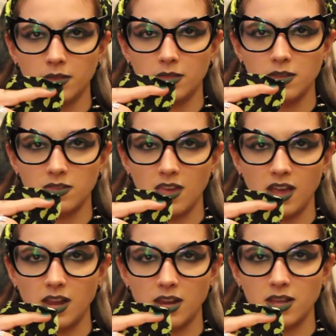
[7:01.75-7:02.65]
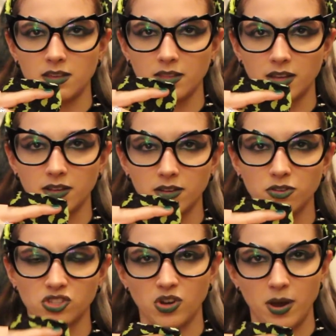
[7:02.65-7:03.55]
this tiny, like a
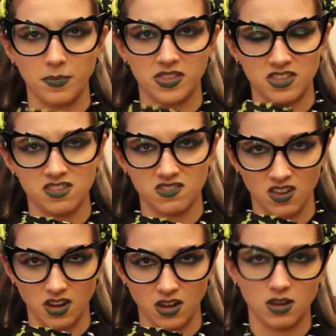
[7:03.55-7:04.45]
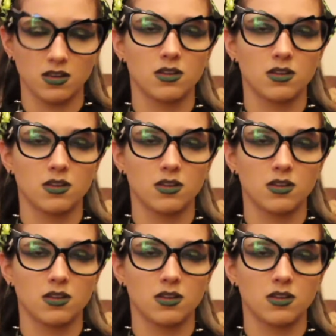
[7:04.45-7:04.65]
little scrap, it's this tiny.